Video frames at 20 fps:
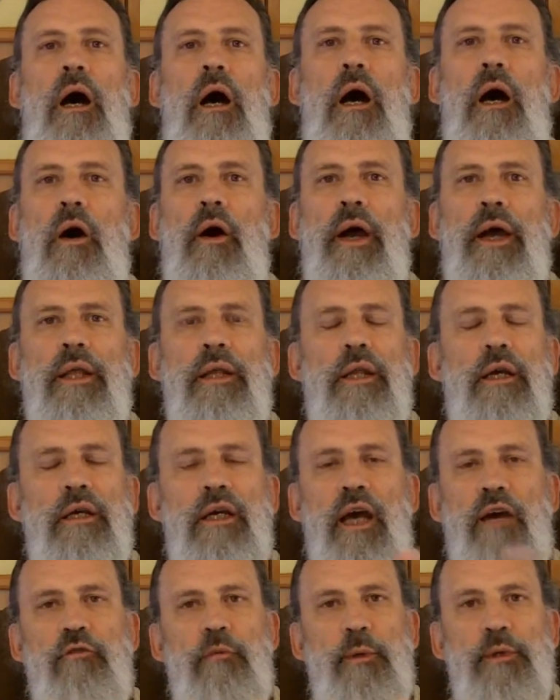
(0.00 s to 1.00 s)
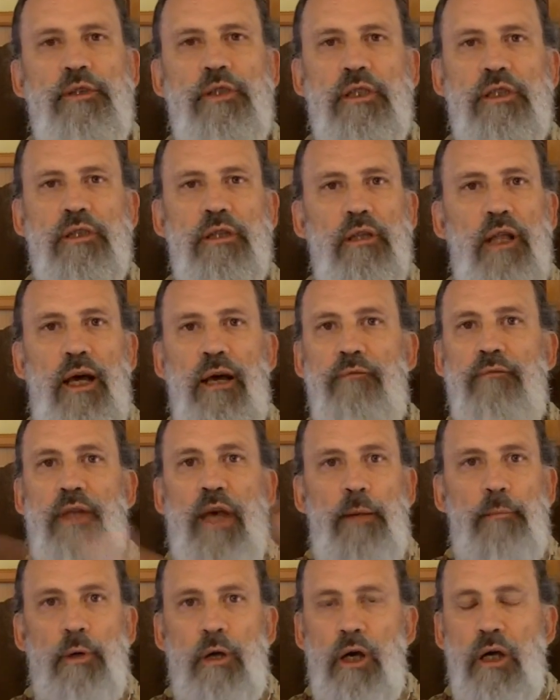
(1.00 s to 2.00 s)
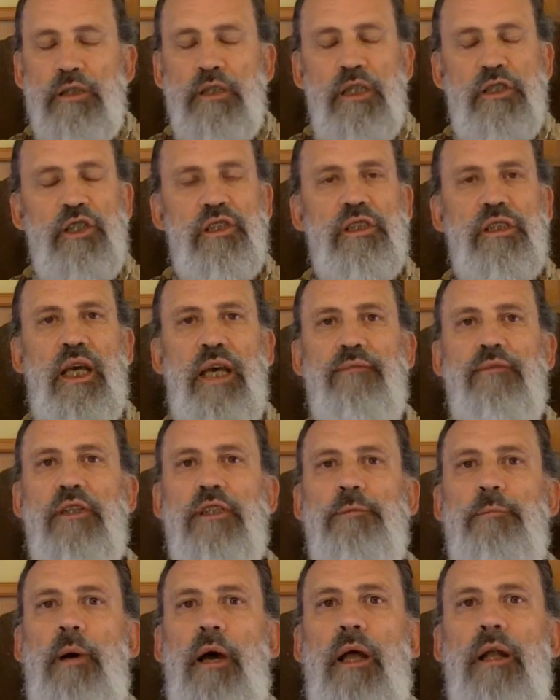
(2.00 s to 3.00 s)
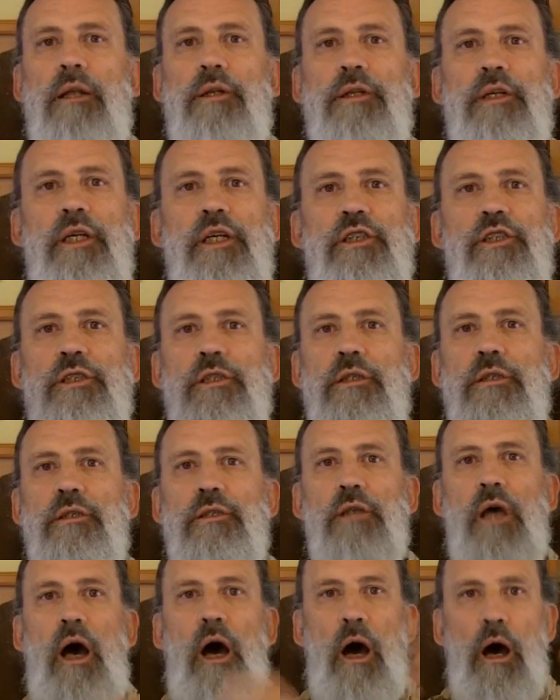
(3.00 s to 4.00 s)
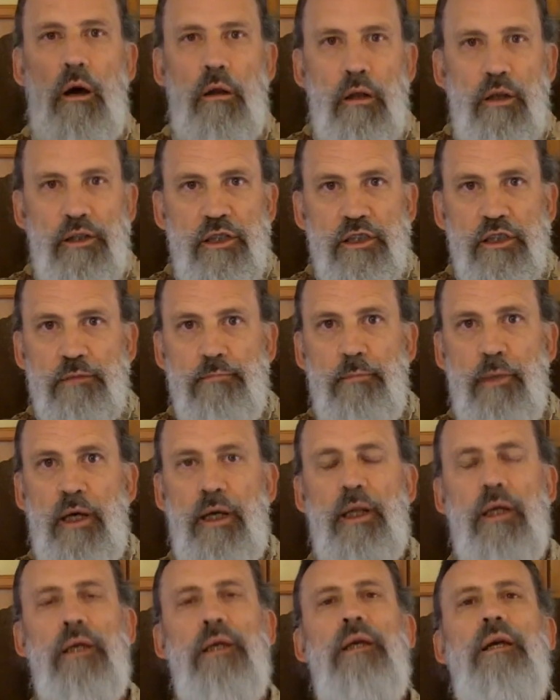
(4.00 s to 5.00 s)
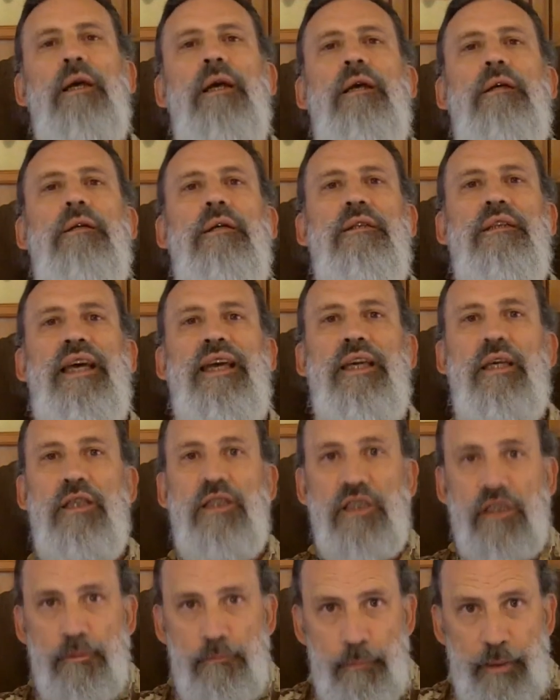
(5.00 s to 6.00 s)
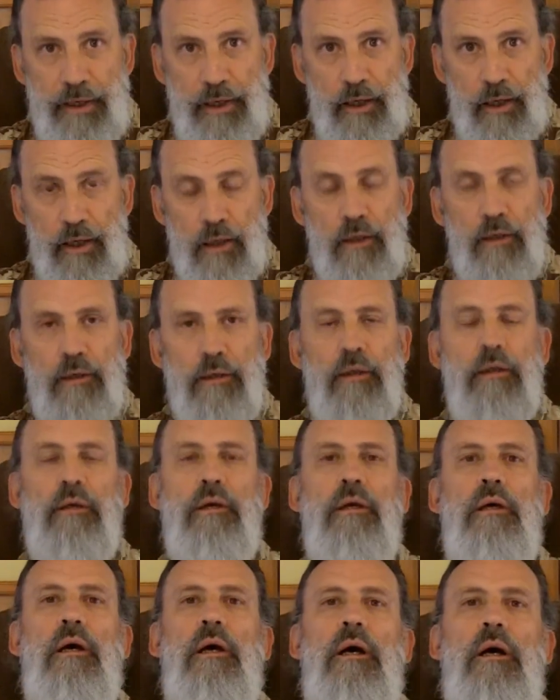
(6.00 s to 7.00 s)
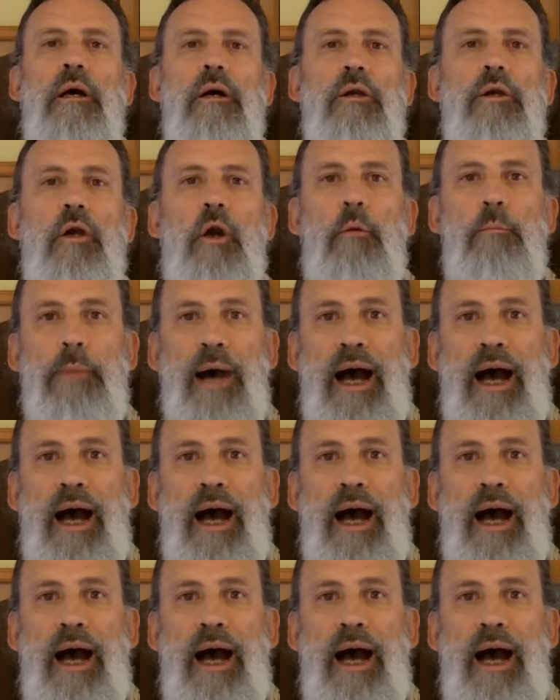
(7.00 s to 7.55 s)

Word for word: All right, and the government just loved that because they just gave these politicians all of this money that they could spend, you know,